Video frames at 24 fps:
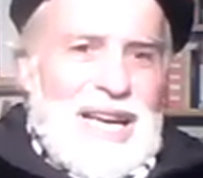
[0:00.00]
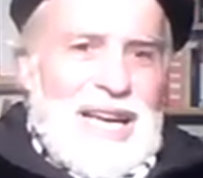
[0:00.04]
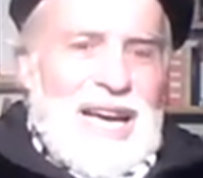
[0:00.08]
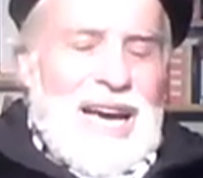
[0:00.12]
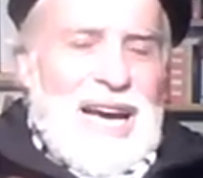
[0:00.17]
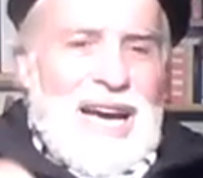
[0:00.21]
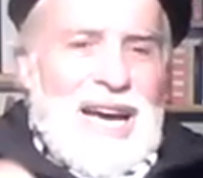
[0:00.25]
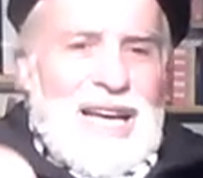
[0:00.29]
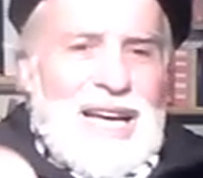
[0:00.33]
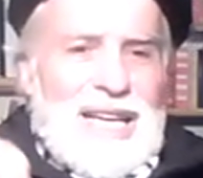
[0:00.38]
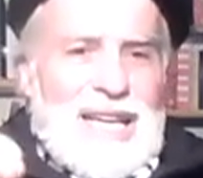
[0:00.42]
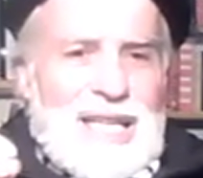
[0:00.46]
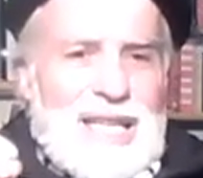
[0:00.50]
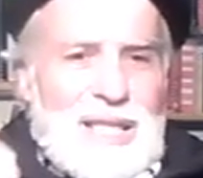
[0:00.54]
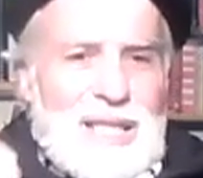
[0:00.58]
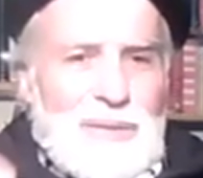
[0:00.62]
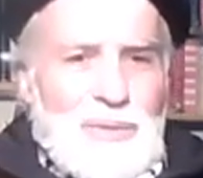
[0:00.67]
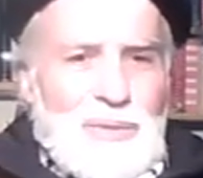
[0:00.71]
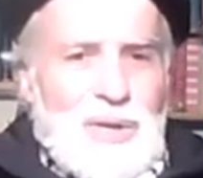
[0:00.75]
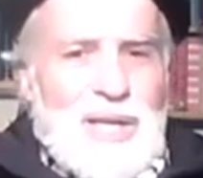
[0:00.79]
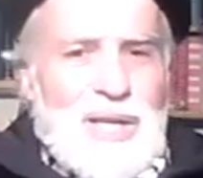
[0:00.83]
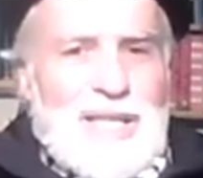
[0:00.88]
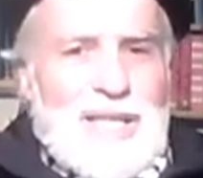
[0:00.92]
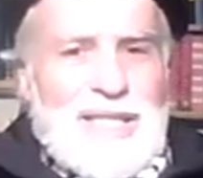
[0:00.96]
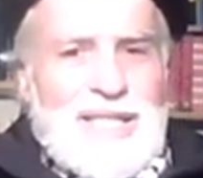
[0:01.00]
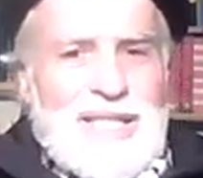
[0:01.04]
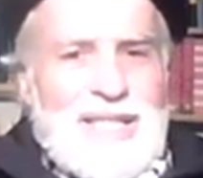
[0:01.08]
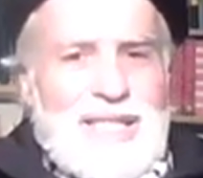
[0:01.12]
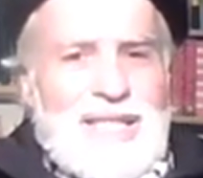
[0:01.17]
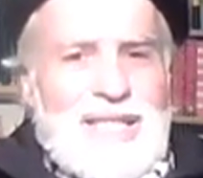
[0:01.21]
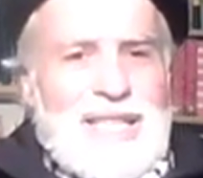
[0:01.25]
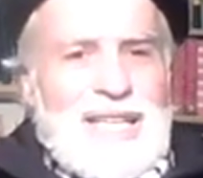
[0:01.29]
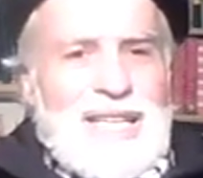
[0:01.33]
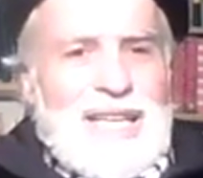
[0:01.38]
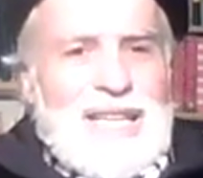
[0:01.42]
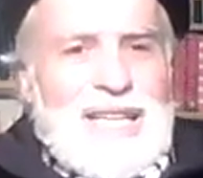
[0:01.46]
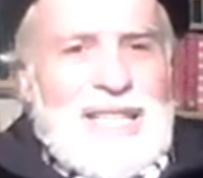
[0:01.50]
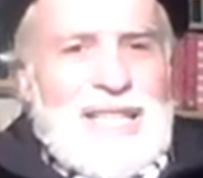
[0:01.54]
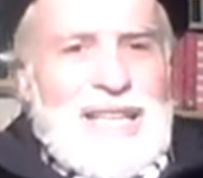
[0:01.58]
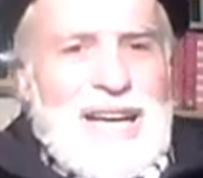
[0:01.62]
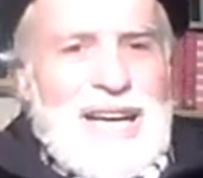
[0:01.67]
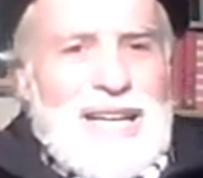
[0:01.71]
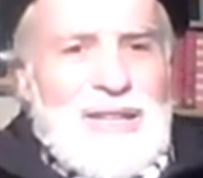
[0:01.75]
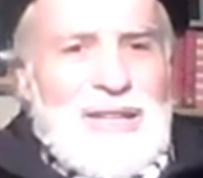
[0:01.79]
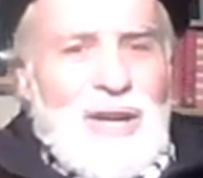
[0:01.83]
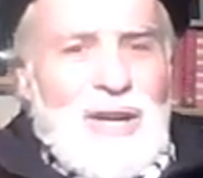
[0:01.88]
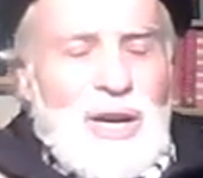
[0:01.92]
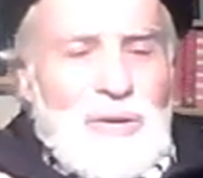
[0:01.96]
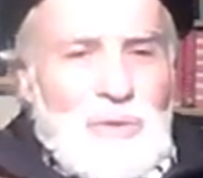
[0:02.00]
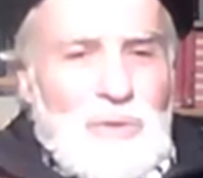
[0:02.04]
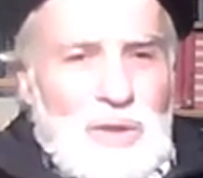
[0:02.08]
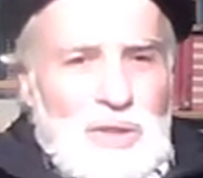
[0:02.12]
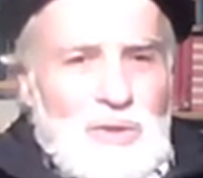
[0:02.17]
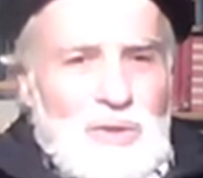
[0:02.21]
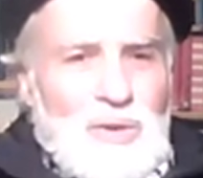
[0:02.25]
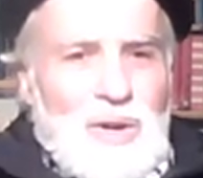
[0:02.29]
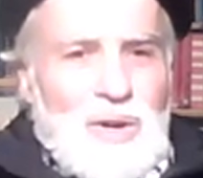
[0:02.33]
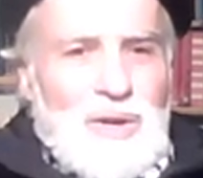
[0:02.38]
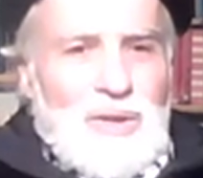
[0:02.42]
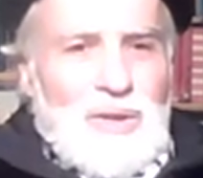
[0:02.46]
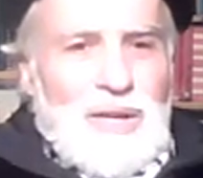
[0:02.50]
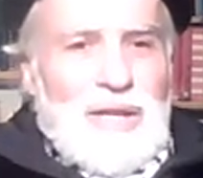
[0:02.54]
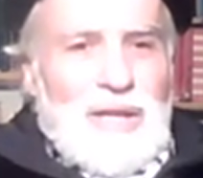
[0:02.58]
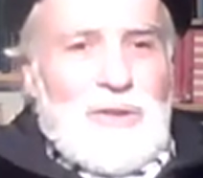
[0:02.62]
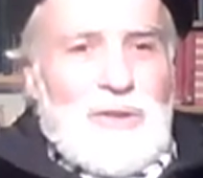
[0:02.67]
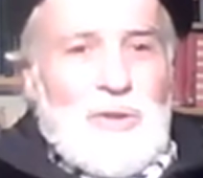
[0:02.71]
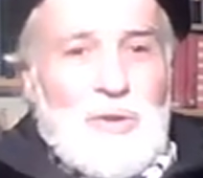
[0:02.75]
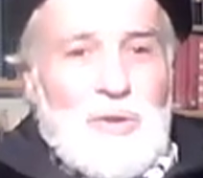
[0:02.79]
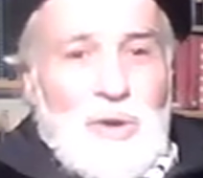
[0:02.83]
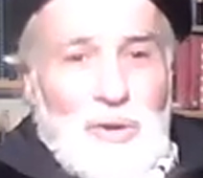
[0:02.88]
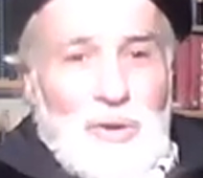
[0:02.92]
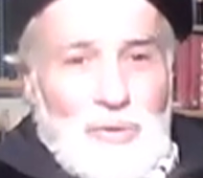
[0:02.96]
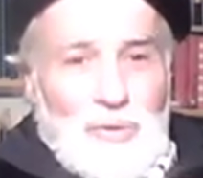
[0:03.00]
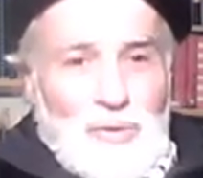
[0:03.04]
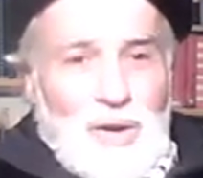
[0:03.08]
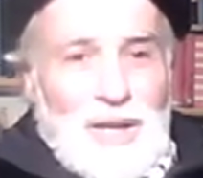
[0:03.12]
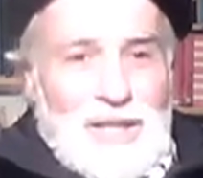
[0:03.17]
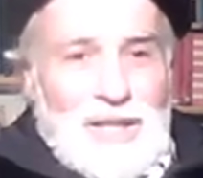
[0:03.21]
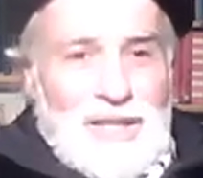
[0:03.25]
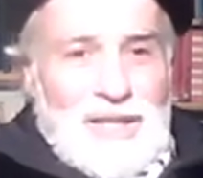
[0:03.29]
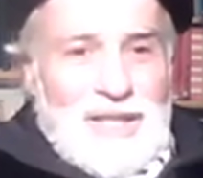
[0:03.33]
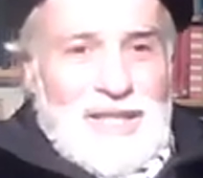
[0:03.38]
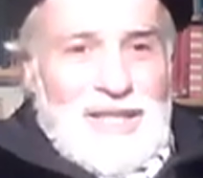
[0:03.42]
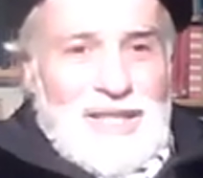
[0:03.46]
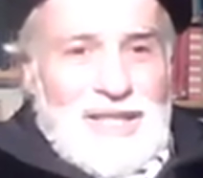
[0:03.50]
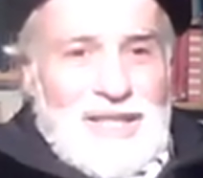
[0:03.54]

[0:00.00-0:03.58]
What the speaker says: and expressed that I was wrong and you are right.